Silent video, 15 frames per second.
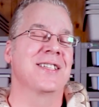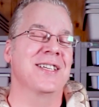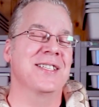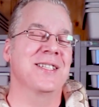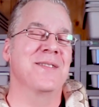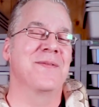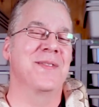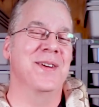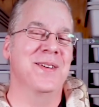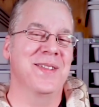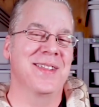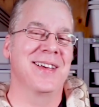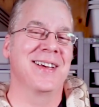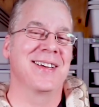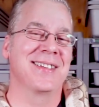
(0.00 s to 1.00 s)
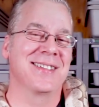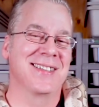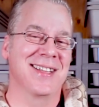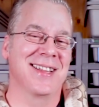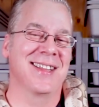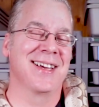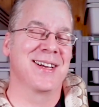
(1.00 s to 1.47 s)
Just a few things
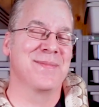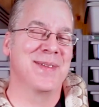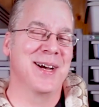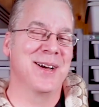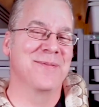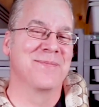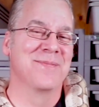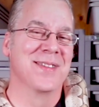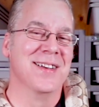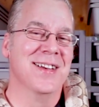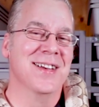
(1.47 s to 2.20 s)
to think about.